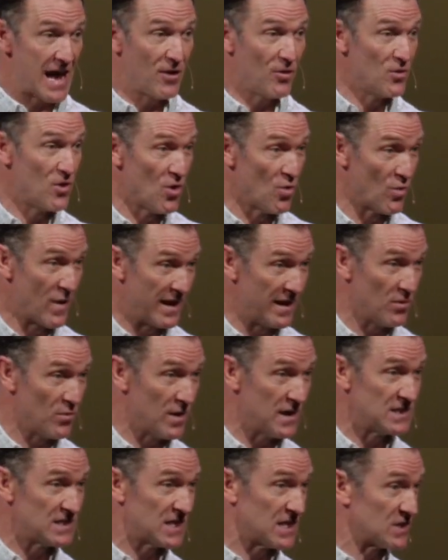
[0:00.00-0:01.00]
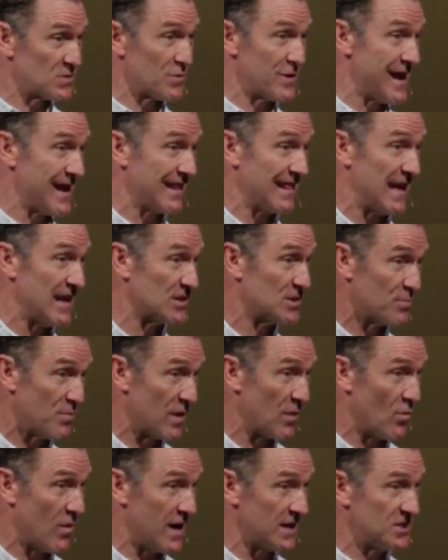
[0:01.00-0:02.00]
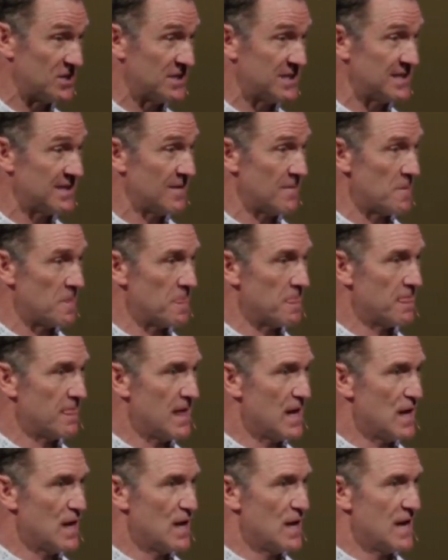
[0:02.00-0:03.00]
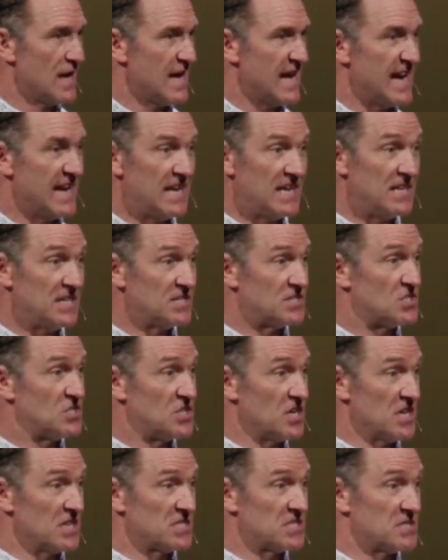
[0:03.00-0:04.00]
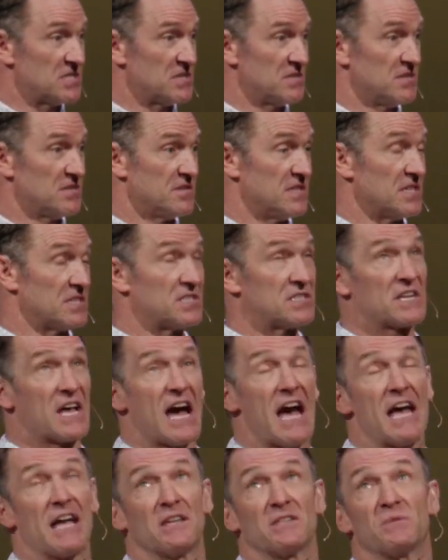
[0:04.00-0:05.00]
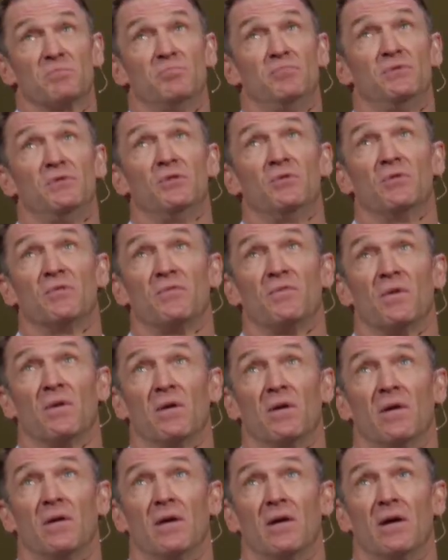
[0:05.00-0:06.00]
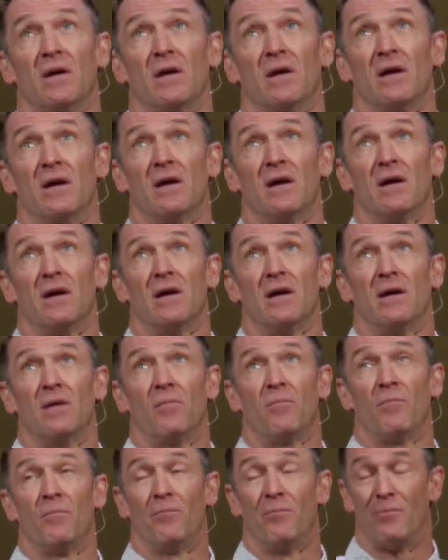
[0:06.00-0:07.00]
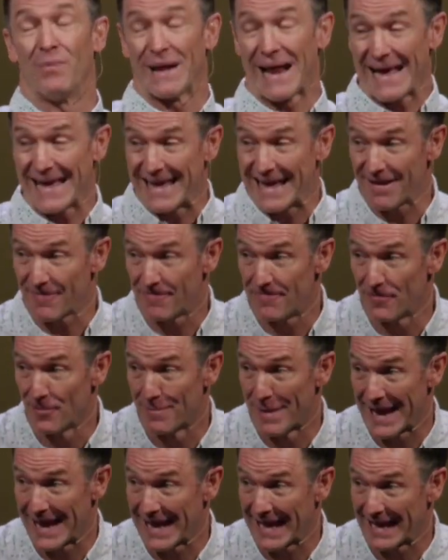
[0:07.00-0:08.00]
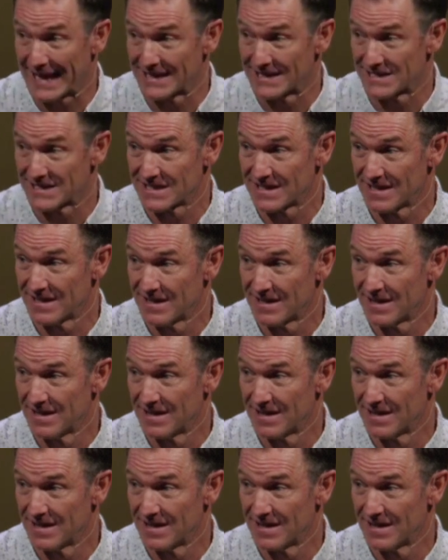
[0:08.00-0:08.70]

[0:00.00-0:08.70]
I don't know when it was because we're not allowed to bring watches. And it is just, the sky is beautiful, but I can't feel my hands.